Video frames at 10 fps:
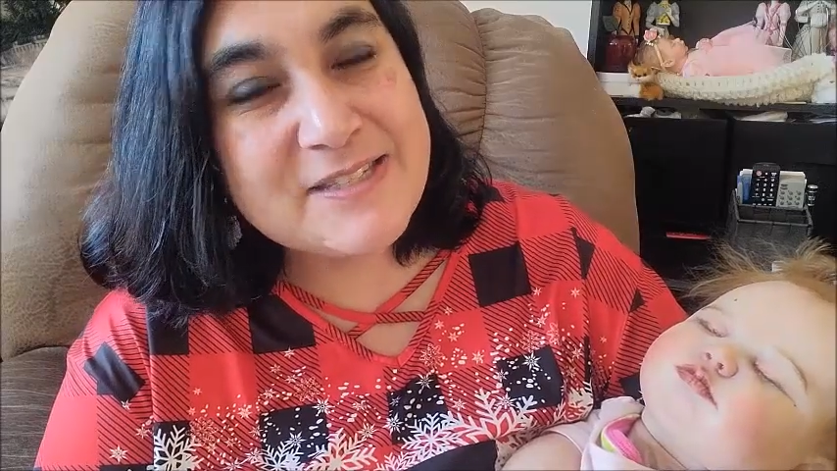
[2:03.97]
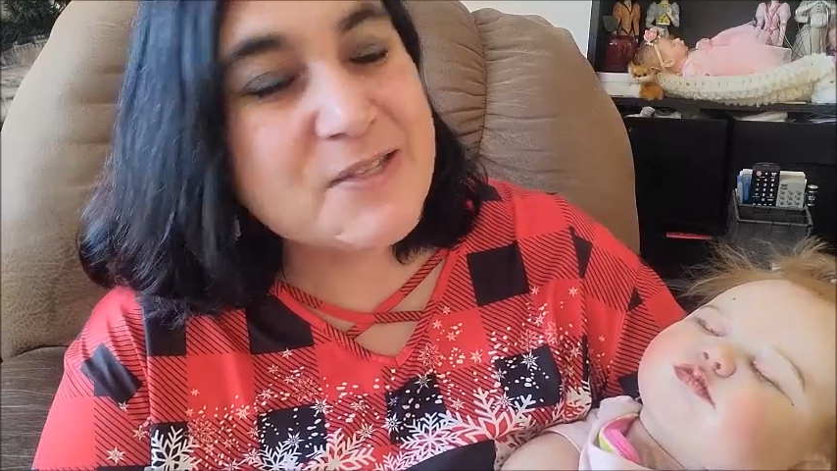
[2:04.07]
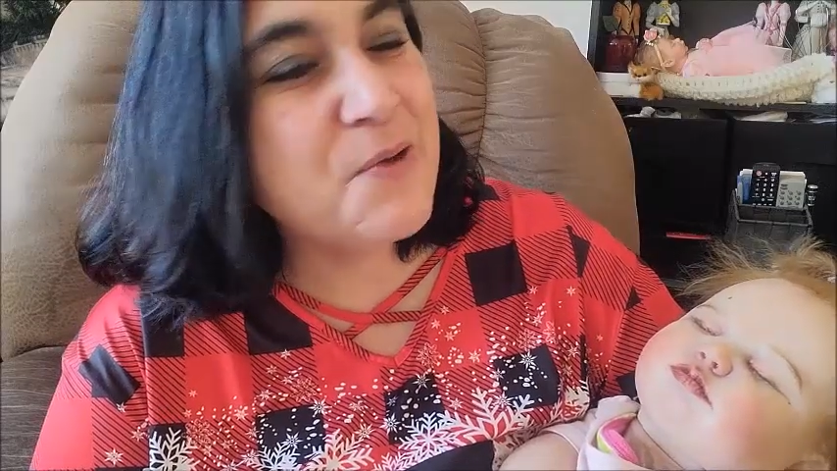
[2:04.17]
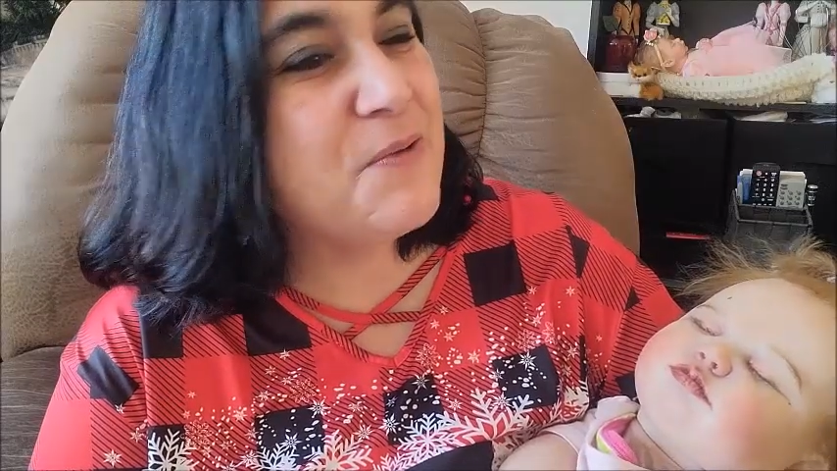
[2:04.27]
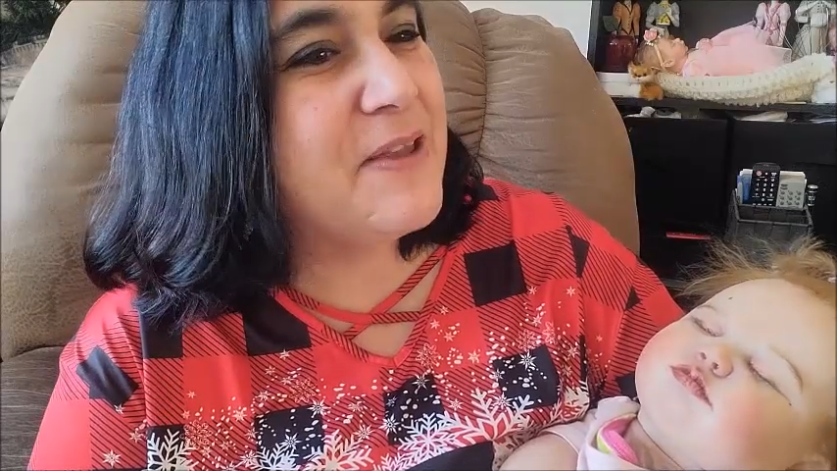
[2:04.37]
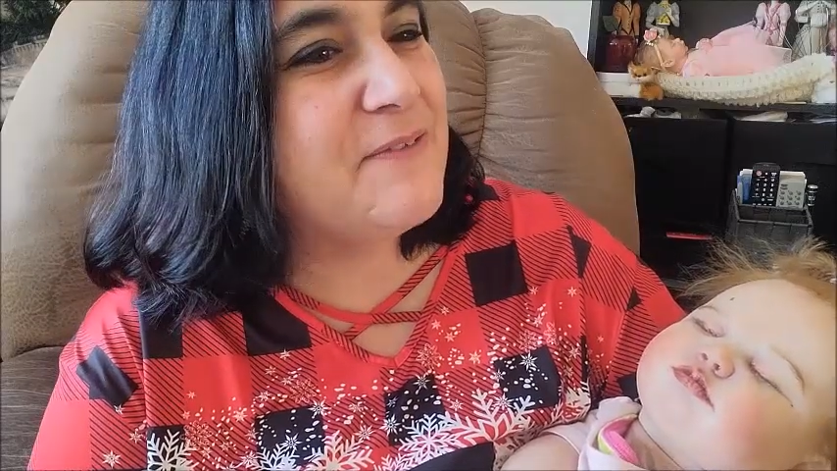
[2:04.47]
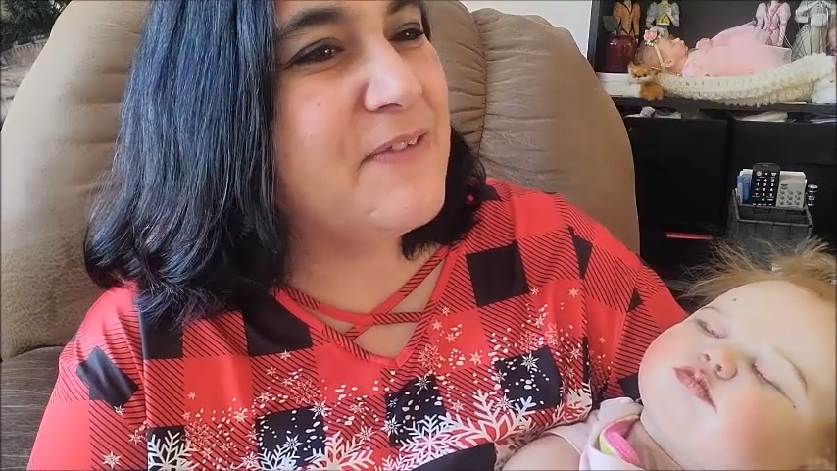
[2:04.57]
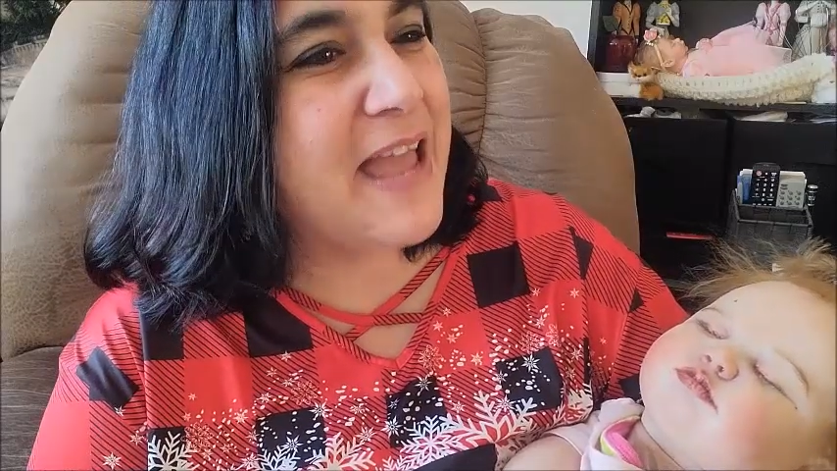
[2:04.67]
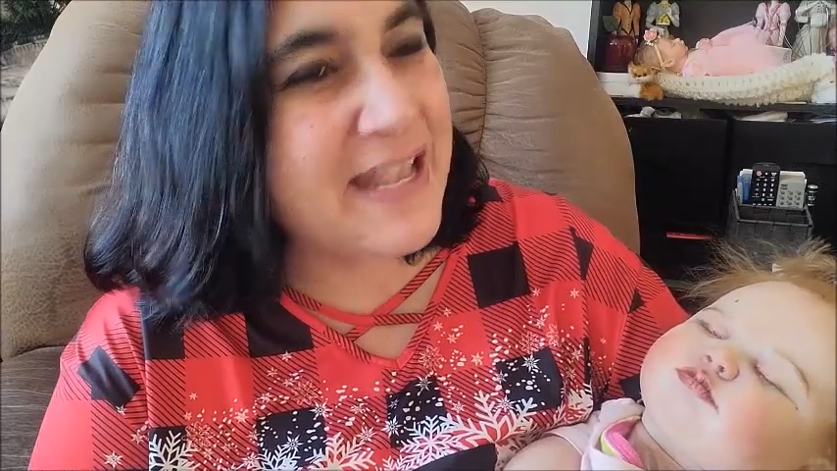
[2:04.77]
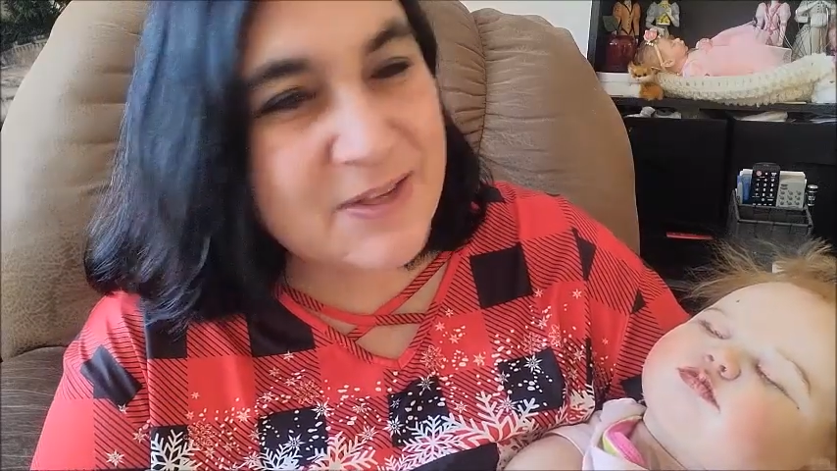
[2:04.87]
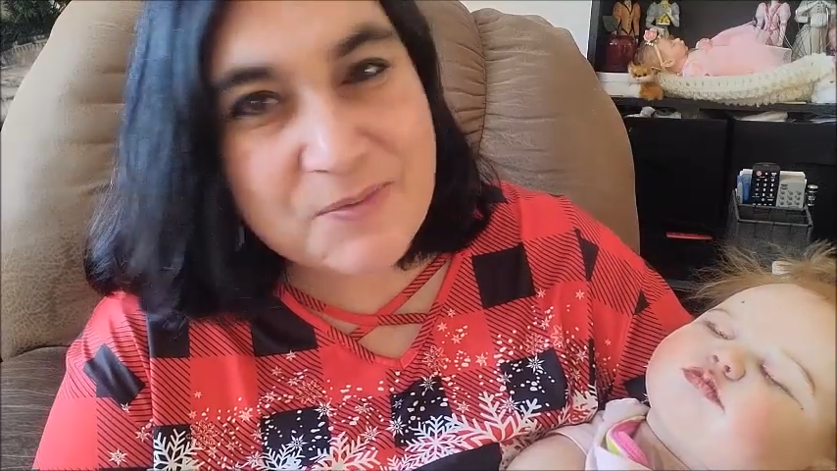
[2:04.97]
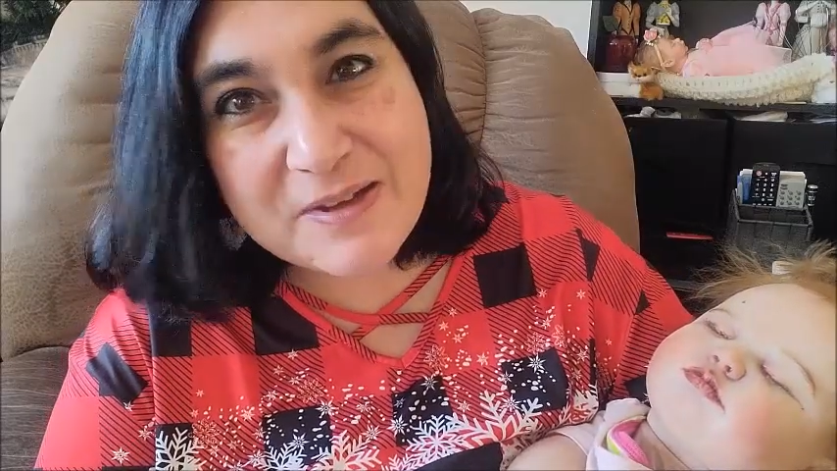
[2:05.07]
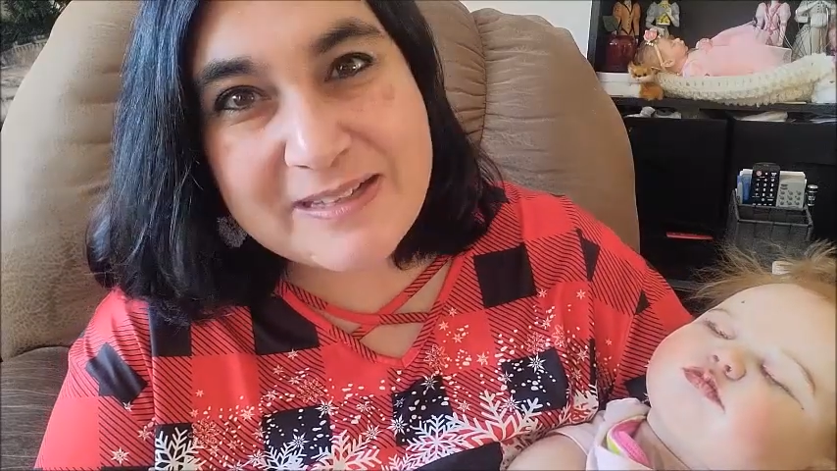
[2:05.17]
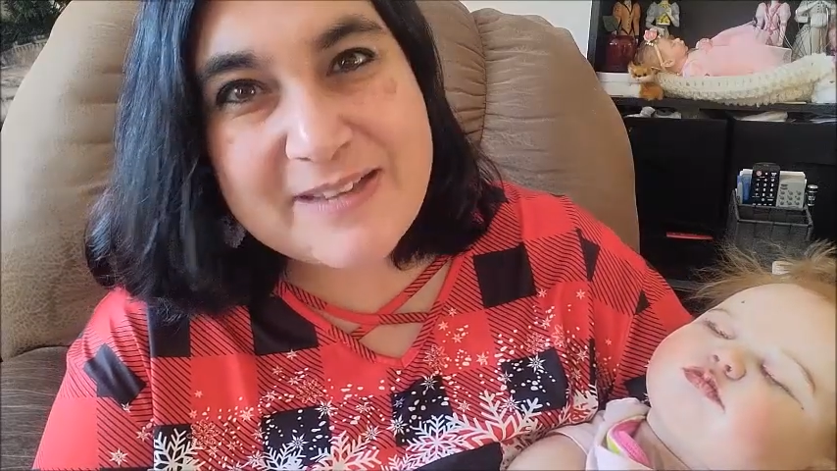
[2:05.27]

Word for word: So if anyone,